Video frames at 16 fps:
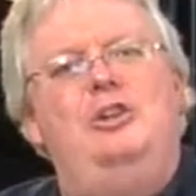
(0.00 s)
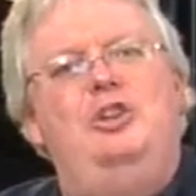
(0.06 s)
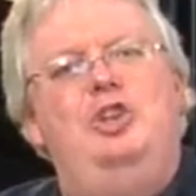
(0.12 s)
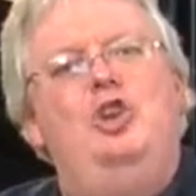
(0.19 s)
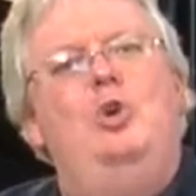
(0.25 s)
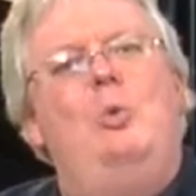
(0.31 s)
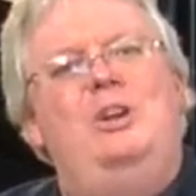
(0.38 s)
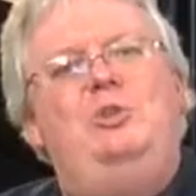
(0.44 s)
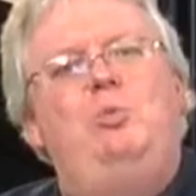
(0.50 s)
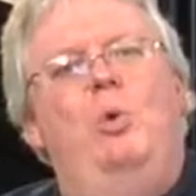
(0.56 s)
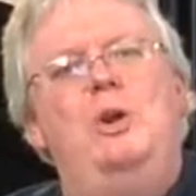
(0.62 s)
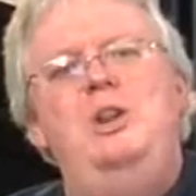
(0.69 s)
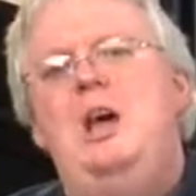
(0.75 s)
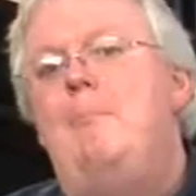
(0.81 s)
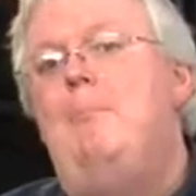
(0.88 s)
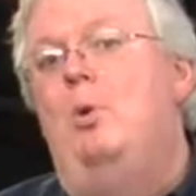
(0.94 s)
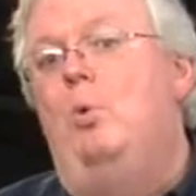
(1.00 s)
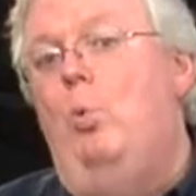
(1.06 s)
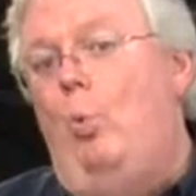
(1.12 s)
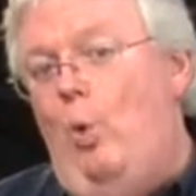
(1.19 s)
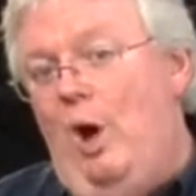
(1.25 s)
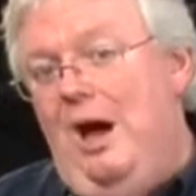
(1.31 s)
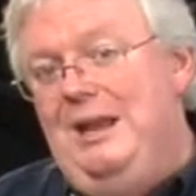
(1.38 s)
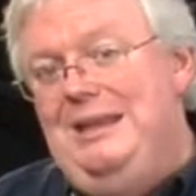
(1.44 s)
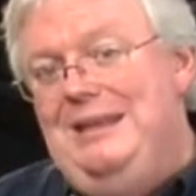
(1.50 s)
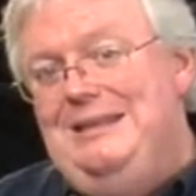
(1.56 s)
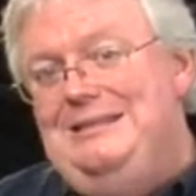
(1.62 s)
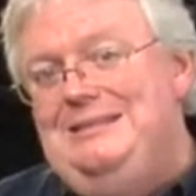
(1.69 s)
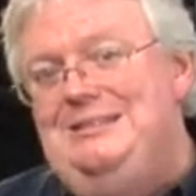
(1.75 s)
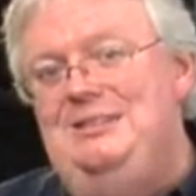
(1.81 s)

You know which one number one is.